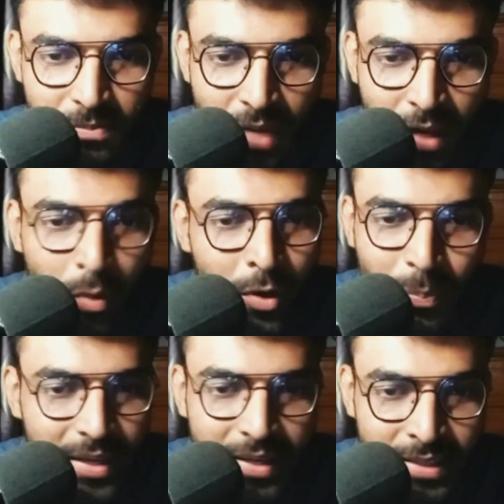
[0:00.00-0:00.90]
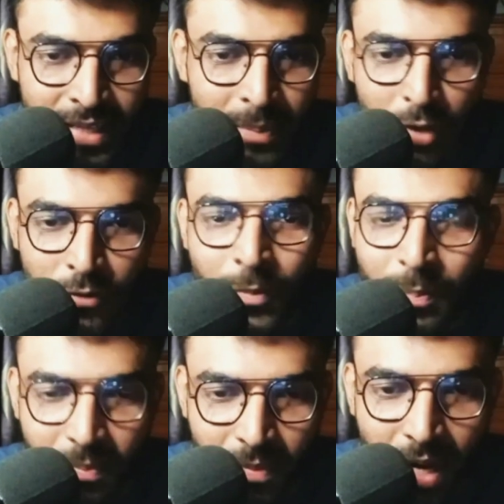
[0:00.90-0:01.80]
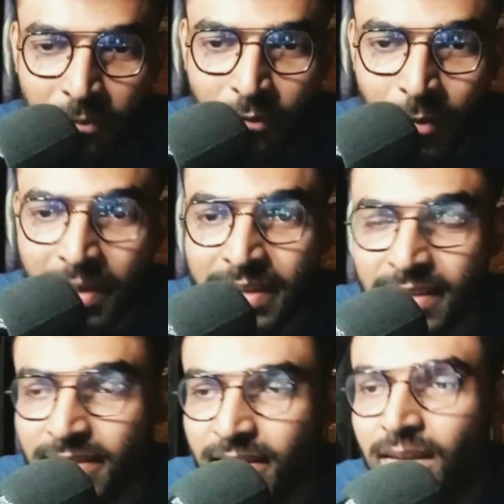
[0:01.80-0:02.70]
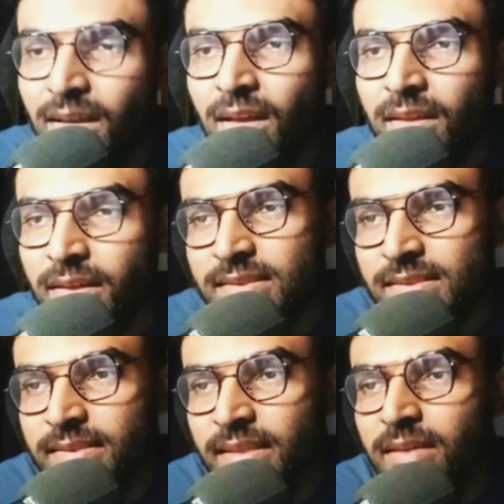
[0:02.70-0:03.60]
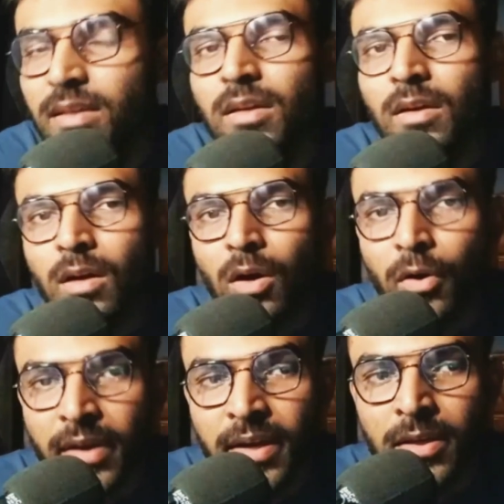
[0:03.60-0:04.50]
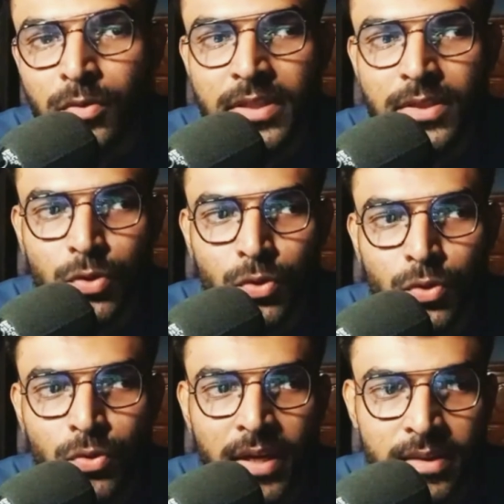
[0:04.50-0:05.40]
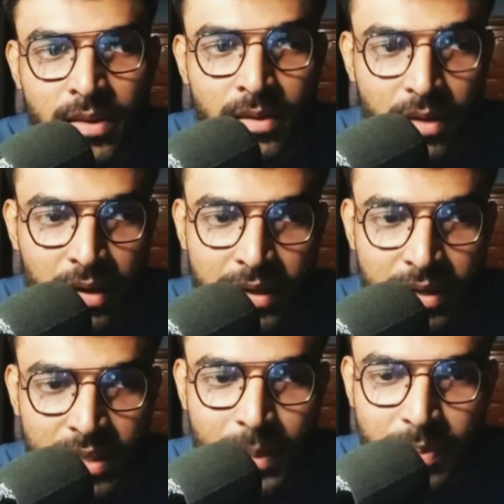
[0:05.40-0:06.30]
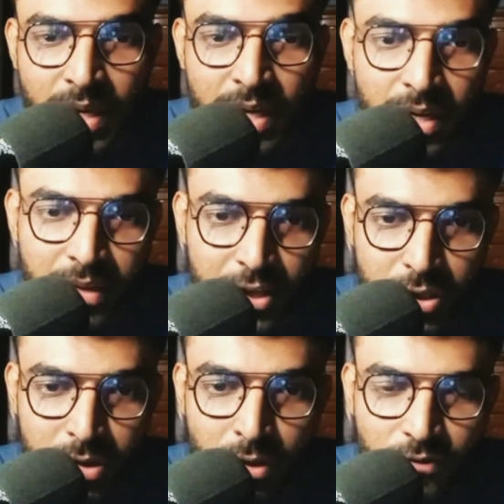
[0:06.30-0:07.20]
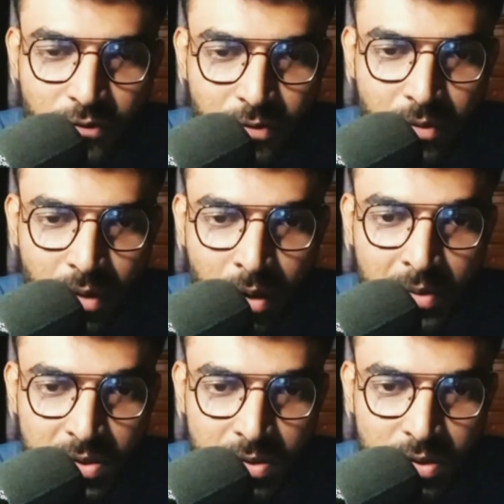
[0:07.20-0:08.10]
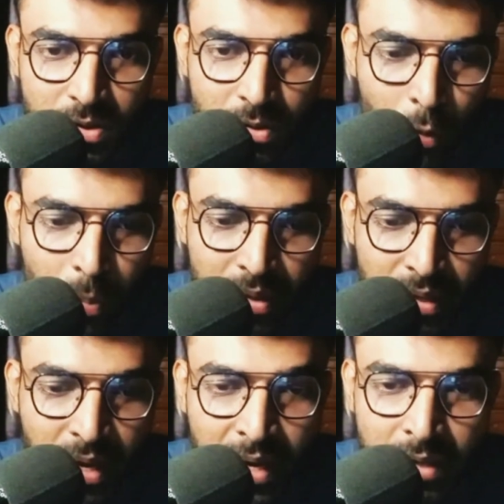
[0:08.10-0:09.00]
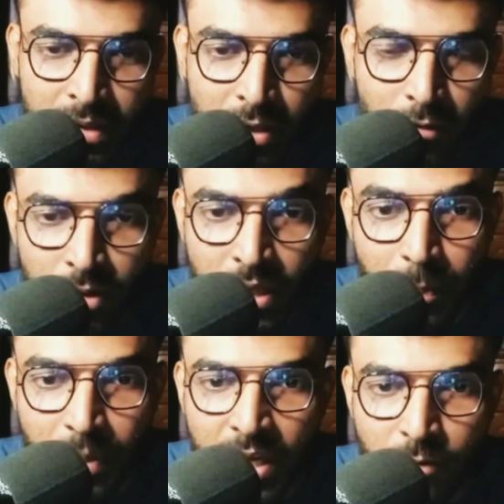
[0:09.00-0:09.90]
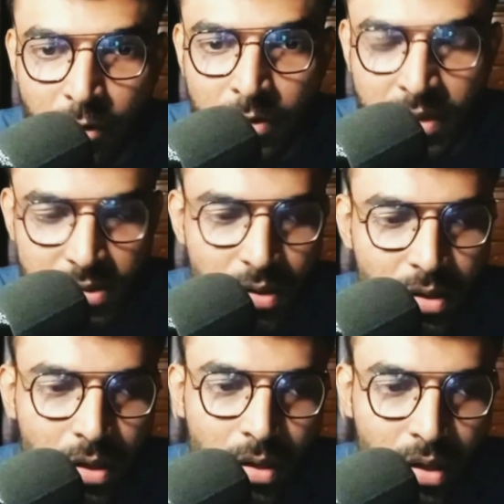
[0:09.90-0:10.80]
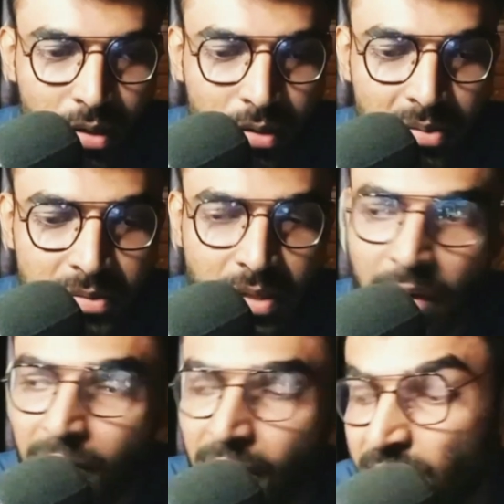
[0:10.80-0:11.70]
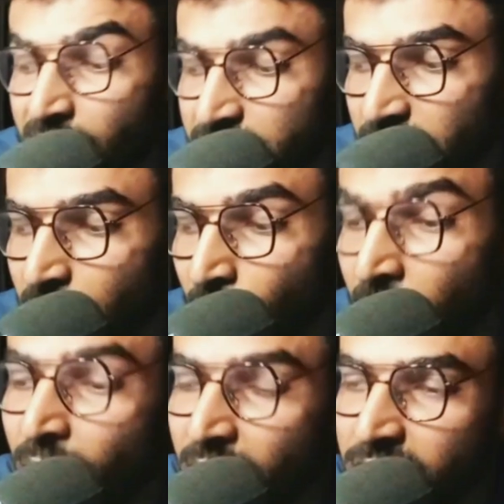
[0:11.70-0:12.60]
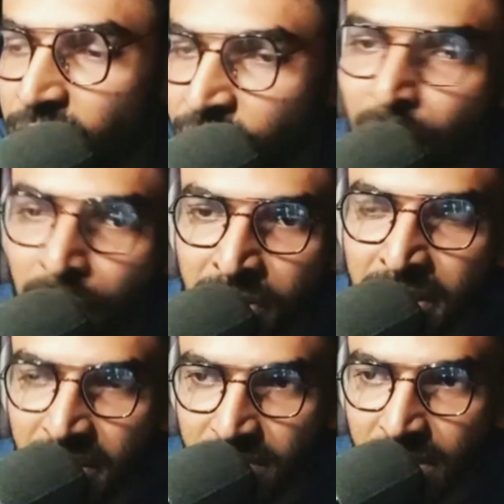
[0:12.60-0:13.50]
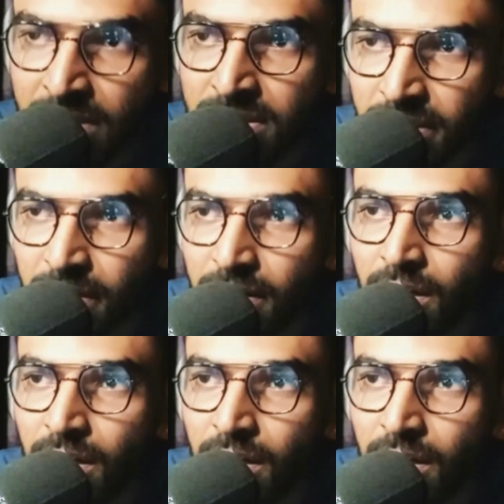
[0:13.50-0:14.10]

I don't want to pay anything. I'm not for up for paying anything. And it said that okay, you need to get that get an API connection of uh, OpenAI, and you have to like pay for this. And I, I was like, okay, what are the free alternatives that's there?